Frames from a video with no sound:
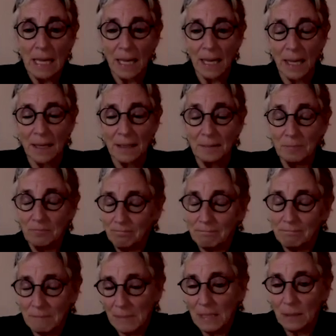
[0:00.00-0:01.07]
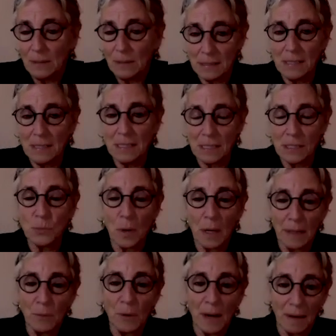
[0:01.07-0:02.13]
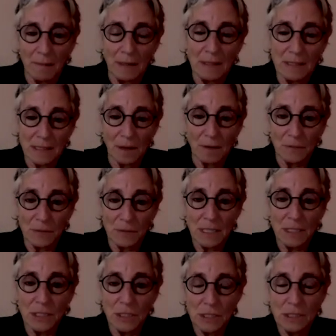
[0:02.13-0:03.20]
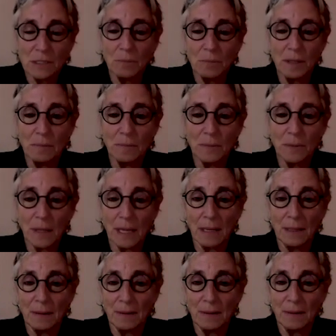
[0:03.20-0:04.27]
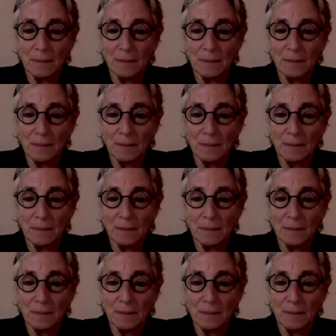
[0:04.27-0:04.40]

And this is why we're having this conversation, so people can